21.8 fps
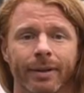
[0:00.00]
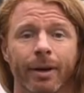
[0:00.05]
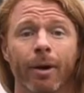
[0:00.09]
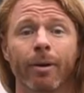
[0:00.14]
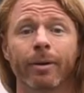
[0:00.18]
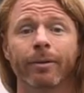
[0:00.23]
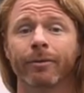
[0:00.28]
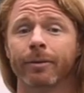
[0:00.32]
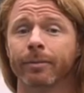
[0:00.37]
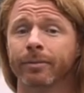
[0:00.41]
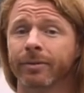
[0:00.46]

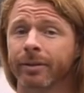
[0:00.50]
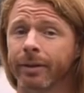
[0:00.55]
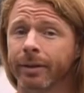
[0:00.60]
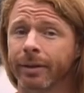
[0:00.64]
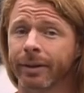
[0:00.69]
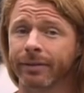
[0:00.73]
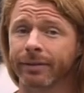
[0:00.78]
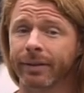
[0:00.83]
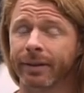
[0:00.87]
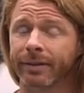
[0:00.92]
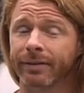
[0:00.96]
Going from 0
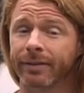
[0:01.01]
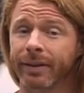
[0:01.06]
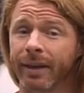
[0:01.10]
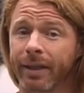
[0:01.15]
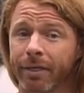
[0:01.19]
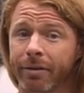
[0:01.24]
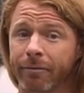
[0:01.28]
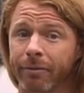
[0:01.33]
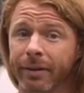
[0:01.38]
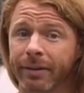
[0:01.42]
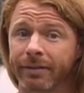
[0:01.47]
to 60
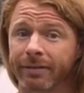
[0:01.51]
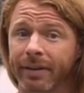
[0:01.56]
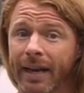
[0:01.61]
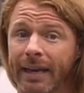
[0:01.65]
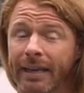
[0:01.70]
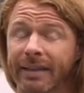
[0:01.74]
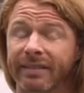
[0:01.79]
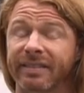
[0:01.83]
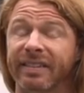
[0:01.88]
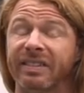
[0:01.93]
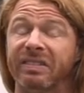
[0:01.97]
in 3
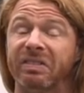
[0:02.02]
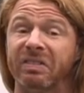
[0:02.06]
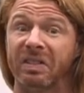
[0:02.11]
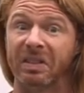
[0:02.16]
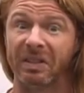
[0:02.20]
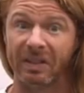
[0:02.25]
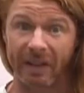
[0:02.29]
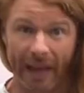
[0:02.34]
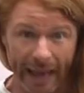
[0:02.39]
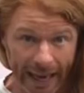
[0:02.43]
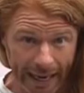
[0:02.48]
seconds is
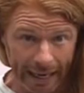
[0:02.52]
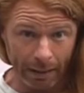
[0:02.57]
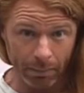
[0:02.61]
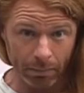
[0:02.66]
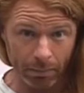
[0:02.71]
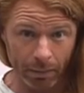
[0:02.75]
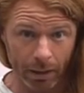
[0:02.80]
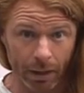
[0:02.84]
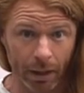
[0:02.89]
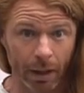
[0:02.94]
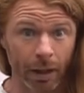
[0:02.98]

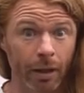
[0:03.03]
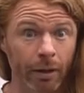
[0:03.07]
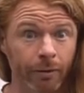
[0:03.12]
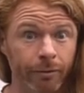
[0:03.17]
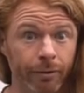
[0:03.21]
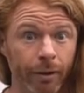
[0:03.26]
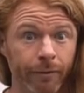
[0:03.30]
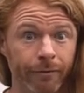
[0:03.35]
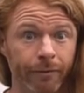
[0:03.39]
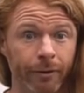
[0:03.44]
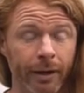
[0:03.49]
lame.
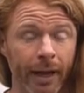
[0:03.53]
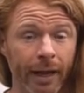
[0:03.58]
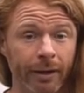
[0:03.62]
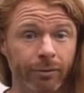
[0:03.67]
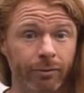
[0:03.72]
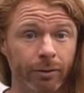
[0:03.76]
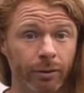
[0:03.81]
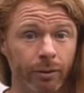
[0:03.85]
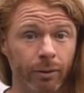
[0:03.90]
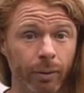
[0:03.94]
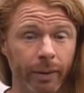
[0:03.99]
So for an
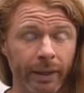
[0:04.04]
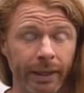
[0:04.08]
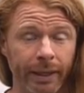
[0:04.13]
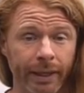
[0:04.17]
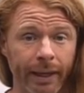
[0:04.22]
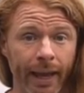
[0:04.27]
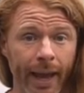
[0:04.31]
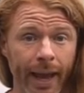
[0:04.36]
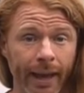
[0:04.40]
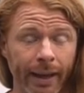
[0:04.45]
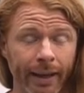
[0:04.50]
extra
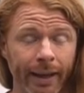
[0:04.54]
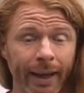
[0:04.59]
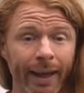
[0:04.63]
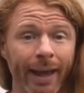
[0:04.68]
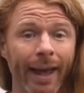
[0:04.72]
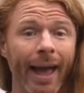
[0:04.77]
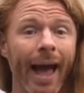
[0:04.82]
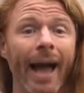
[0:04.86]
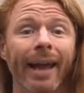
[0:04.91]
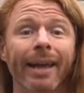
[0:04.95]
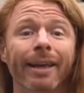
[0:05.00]
20K,
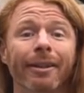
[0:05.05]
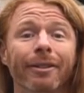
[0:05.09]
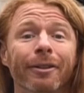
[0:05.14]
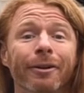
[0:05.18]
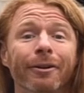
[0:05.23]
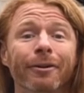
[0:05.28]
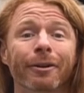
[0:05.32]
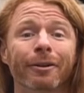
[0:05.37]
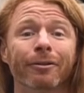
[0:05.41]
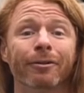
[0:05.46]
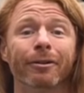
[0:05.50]
I get
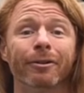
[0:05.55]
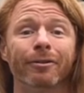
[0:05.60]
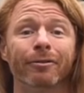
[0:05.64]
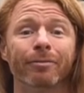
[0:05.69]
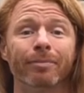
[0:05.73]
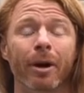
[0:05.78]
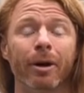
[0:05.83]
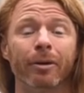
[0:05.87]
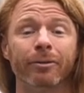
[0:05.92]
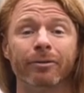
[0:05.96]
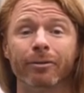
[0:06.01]
ludicrous
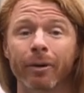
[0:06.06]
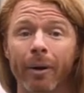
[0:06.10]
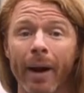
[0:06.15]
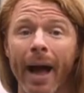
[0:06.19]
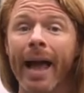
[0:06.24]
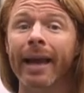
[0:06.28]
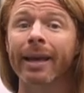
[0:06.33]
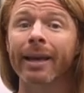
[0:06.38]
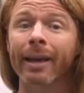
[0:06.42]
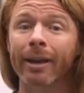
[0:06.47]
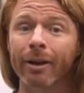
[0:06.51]
mode so
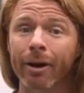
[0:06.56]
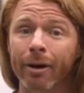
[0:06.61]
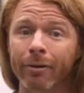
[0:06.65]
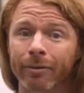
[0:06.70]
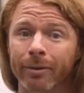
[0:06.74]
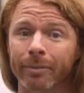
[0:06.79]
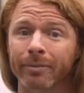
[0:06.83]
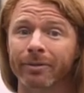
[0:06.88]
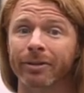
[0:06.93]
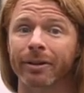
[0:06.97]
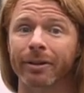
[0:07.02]
I can go
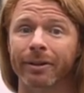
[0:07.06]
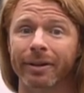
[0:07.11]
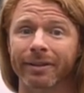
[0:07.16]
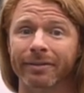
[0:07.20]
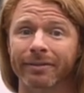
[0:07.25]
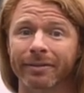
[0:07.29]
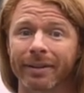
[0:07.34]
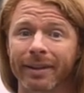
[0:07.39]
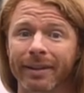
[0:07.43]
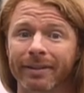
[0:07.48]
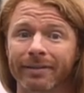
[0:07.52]
from 0 to
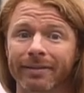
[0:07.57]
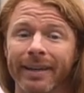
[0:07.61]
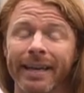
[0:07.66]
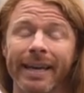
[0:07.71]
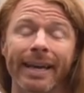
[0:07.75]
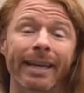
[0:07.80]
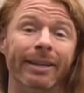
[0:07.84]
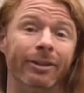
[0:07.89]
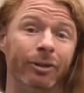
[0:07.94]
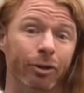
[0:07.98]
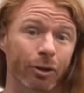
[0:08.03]

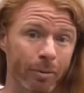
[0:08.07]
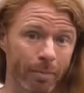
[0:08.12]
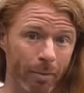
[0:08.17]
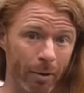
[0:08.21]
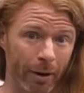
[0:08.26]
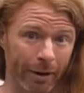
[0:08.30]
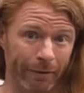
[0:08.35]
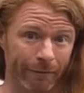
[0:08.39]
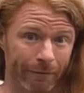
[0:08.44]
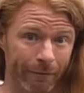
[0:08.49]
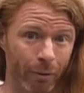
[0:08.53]
60 in
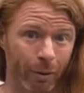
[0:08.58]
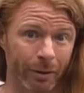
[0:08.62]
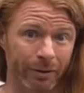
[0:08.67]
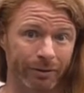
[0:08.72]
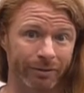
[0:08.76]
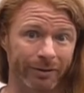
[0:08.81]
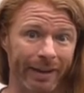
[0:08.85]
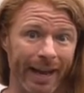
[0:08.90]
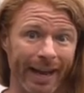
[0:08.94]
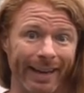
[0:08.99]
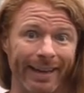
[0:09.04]
2.4
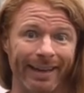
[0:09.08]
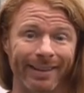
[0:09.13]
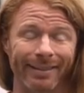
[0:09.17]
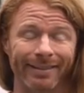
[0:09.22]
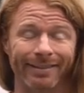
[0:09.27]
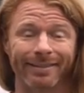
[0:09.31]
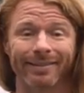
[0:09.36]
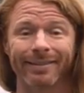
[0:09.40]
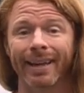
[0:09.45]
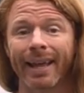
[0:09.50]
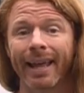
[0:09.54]

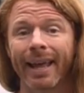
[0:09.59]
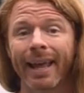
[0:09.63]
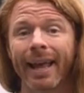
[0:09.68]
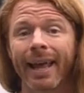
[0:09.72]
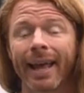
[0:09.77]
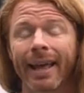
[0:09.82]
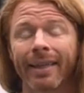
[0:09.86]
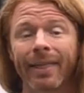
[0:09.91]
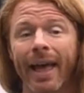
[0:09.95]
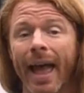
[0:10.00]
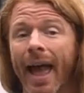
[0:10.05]
seconds.
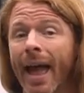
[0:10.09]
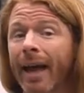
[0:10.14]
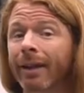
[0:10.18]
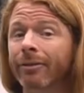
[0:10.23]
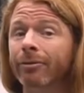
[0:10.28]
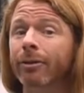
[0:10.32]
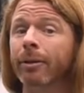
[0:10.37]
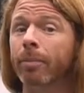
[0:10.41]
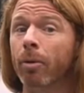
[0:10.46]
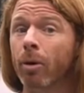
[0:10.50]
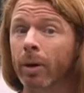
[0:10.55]
That
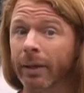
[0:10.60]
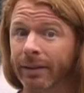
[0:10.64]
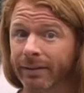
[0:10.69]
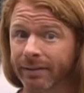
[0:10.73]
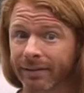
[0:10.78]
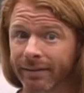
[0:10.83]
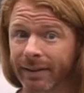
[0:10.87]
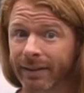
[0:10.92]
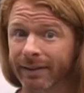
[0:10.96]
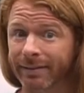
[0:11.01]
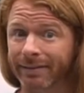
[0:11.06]
extra
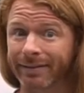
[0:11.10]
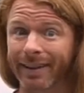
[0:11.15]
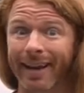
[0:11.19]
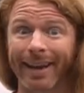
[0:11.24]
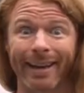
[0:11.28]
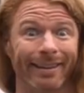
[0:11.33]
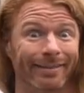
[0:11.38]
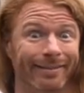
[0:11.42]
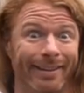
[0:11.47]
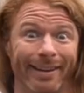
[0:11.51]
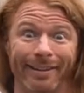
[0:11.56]
0.6
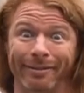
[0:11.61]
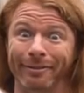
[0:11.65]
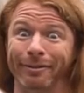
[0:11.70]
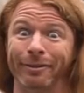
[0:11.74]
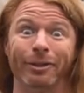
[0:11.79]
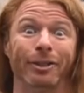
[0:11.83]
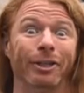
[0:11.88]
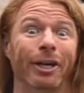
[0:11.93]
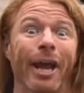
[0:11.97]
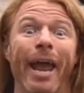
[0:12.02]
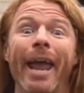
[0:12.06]
seconds has
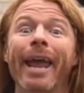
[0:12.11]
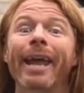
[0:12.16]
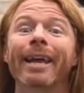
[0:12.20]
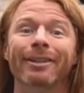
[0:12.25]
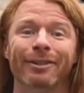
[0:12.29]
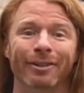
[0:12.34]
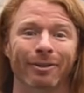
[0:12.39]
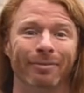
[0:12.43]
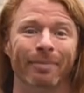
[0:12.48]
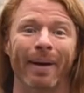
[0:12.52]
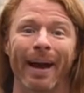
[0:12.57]

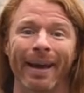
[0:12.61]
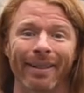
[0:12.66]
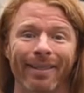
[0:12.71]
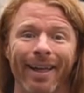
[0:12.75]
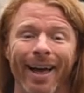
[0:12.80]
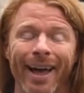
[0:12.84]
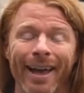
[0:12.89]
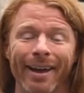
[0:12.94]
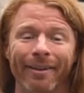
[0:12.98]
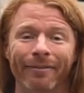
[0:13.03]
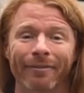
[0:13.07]
changed my
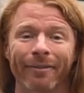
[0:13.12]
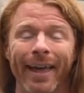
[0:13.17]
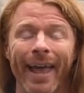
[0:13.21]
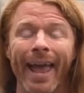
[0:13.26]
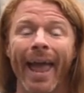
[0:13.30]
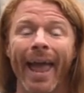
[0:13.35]
life.